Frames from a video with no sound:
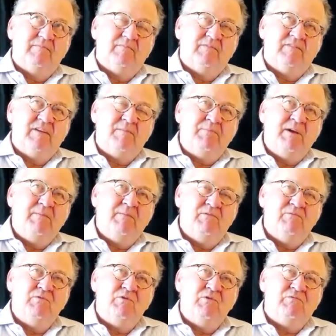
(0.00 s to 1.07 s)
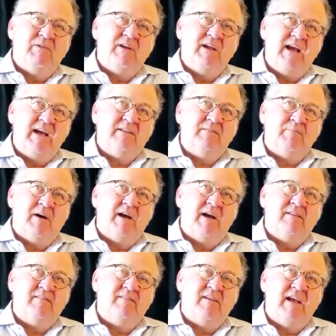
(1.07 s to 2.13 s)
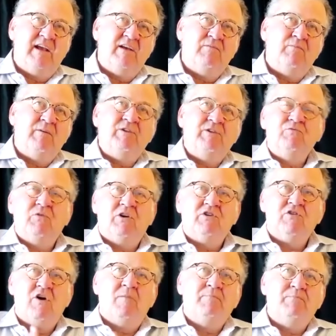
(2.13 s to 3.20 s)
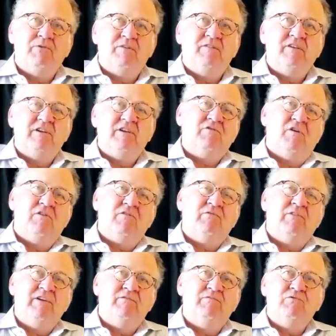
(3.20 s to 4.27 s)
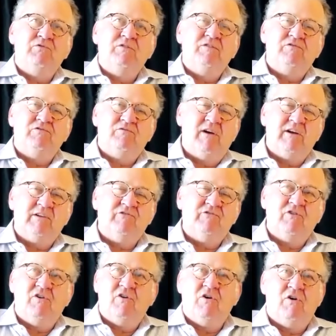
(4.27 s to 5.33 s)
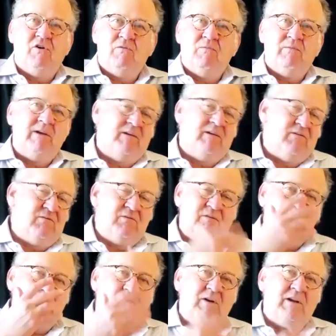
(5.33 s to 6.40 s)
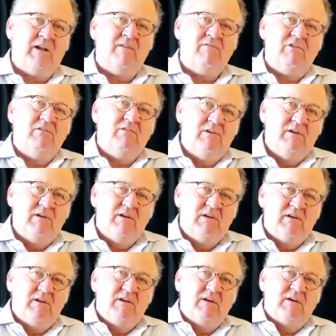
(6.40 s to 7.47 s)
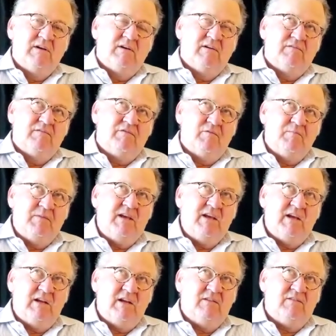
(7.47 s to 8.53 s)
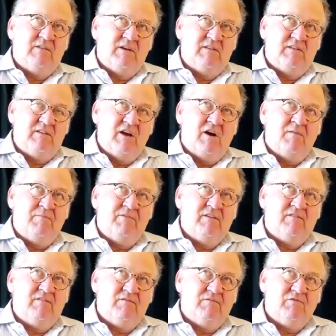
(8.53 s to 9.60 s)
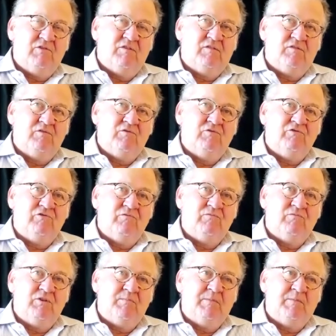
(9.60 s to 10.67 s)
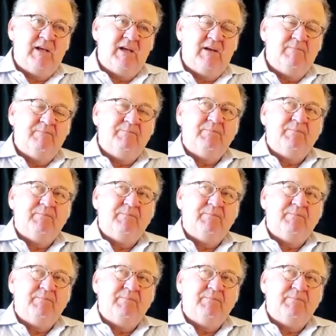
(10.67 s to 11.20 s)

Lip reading: some people would react by saying we do a composite concrete wooden structure or we use whatever. For me, the obvious solution would be